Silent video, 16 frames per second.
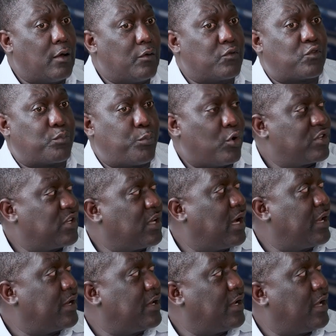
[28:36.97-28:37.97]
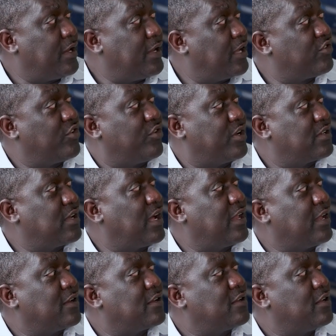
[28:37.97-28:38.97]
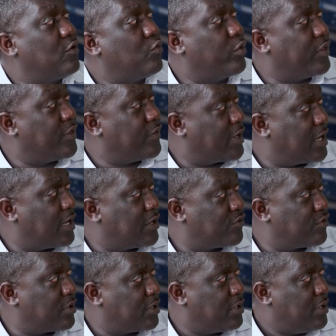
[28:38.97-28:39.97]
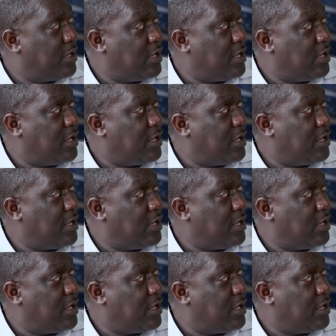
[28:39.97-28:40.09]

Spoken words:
sporting and nurturing talent within the country.